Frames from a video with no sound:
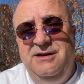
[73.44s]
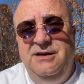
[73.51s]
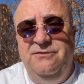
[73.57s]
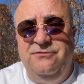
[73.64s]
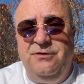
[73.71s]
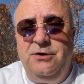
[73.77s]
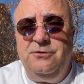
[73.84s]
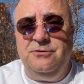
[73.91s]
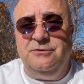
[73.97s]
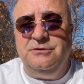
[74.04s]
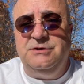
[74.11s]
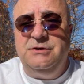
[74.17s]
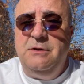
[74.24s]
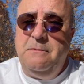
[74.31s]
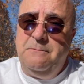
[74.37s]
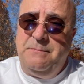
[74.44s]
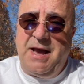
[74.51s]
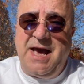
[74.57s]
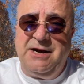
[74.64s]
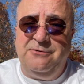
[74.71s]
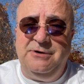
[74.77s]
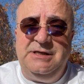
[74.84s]
inverters,
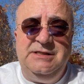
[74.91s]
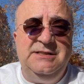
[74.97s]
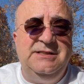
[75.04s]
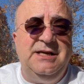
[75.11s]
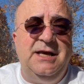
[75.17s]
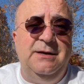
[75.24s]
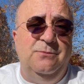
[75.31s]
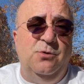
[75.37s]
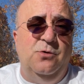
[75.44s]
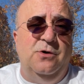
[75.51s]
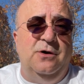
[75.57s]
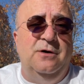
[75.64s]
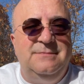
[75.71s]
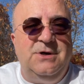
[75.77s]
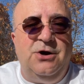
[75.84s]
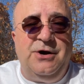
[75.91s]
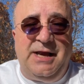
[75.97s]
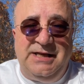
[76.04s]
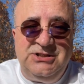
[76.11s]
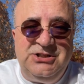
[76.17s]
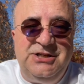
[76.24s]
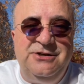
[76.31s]
batteries, and more. Our
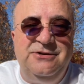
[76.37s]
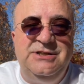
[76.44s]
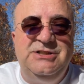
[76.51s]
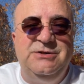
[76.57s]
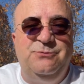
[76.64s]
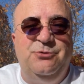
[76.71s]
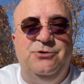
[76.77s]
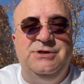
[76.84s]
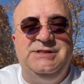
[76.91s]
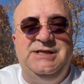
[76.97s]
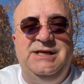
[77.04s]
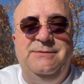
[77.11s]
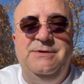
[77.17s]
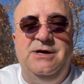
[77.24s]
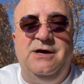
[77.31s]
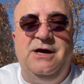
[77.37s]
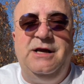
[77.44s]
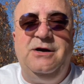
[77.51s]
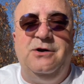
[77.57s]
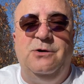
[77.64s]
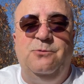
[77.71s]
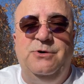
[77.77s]
engineering support team and I
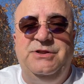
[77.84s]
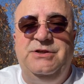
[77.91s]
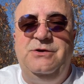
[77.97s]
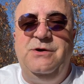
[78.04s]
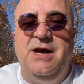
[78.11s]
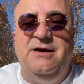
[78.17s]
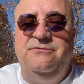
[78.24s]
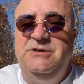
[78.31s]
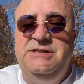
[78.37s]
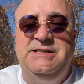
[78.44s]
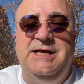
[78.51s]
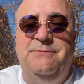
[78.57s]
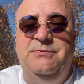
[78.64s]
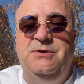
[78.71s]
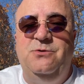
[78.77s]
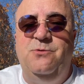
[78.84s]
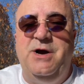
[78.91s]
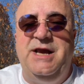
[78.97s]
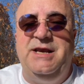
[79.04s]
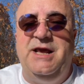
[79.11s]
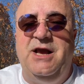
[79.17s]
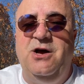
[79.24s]
are with you every step of the
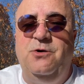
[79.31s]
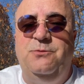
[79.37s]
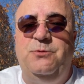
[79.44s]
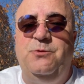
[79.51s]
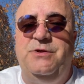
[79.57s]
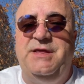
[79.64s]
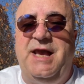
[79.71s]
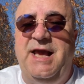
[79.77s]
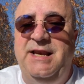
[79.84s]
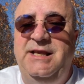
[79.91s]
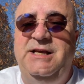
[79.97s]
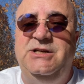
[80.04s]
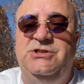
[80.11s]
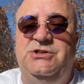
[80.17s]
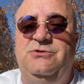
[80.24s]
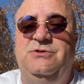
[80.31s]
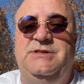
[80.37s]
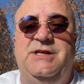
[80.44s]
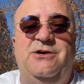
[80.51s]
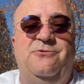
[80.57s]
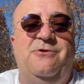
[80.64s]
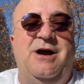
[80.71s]
way to help with any issues
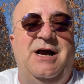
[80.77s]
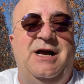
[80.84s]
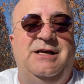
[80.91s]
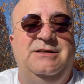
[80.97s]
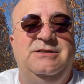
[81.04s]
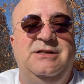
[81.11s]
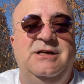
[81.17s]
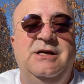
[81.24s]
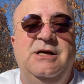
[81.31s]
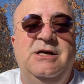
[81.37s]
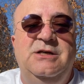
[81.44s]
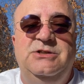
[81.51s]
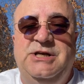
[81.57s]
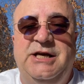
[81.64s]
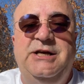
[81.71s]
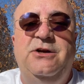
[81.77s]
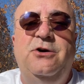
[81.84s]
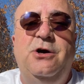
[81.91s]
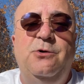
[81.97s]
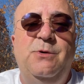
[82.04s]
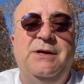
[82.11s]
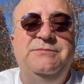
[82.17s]
that arise. Check out
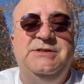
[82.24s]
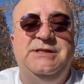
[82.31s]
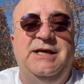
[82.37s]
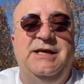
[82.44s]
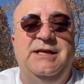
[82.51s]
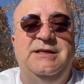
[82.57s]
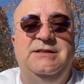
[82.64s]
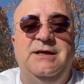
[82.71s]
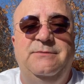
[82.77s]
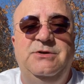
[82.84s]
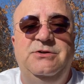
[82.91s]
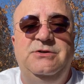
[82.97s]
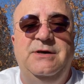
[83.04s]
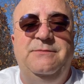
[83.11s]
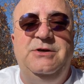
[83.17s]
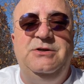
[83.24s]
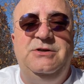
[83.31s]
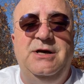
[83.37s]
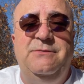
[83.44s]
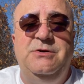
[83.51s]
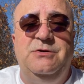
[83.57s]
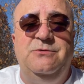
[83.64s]
our website at
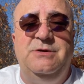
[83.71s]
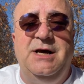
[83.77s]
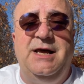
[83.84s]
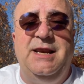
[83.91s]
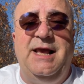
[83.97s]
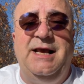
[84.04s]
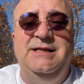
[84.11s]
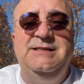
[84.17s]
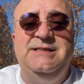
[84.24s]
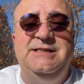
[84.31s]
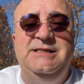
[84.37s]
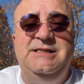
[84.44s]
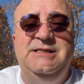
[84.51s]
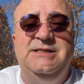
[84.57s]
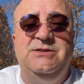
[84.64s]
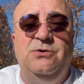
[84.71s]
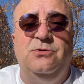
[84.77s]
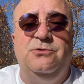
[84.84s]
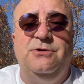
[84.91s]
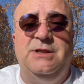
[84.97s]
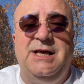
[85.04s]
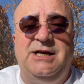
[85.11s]

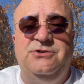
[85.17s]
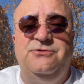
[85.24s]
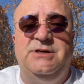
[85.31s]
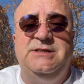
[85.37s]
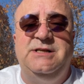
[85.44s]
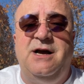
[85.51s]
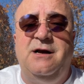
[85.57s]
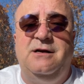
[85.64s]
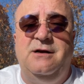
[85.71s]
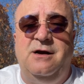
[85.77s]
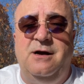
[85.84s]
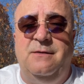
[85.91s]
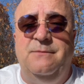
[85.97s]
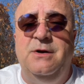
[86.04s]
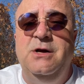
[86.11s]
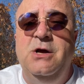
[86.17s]
www.ncsolarelectric.com,